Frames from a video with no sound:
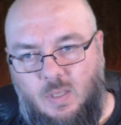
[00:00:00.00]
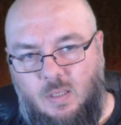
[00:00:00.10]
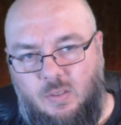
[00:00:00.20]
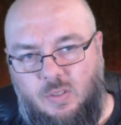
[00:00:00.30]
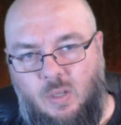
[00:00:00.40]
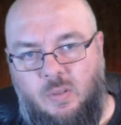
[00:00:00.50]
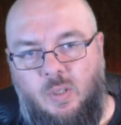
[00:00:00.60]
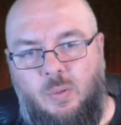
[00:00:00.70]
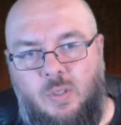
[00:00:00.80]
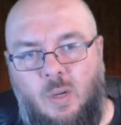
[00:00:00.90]
So
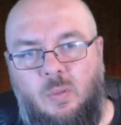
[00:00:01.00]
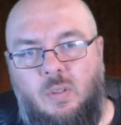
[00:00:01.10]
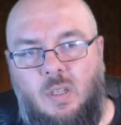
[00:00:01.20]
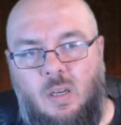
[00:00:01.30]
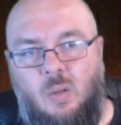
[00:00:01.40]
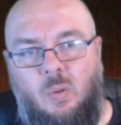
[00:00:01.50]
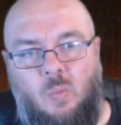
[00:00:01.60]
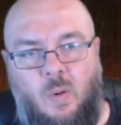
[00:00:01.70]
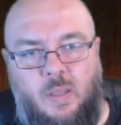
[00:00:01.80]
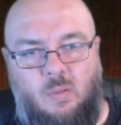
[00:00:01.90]
you don't know
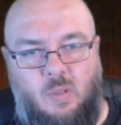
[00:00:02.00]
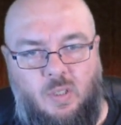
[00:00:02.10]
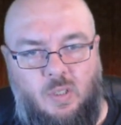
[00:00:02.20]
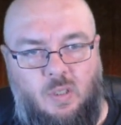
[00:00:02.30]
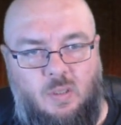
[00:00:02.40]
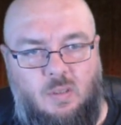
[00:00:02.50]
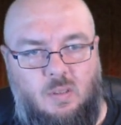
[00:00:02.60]
whether or not